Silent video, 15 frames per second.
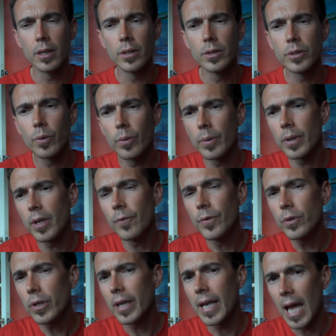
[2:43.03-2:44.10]
So if
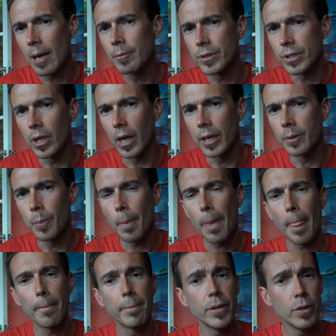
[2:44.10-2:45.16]
you look at Amazon,
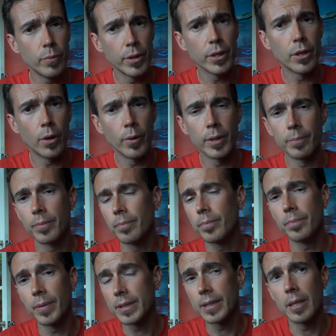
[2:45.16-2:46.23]
you want to go and,
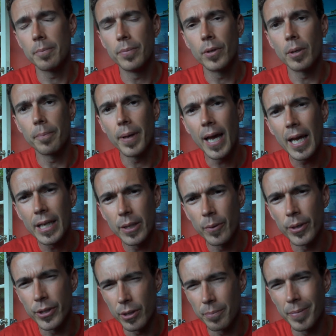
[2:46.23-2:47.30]
say, build a patio
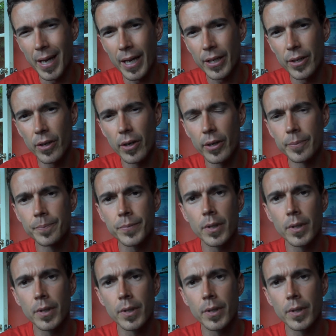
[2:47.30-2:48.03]
in your backyard.